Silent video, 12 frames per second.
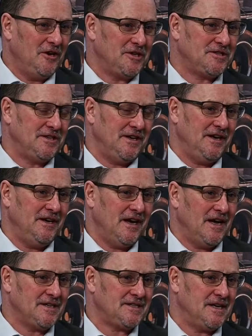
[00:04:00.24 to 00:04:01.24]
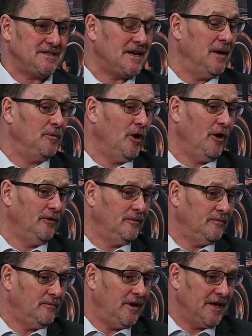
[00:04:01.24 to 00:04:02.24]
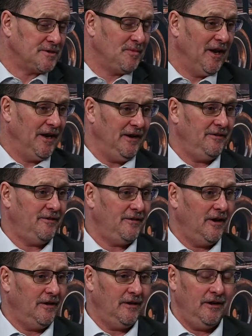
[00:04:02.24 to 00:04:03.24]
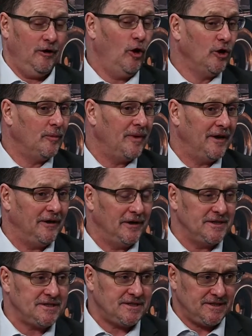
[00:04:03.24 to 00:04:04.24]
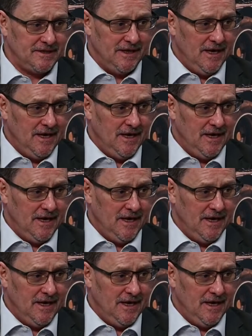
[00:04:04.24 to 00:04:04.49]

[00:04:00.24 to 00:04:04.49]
There's as Amnon explained, and all the panelists,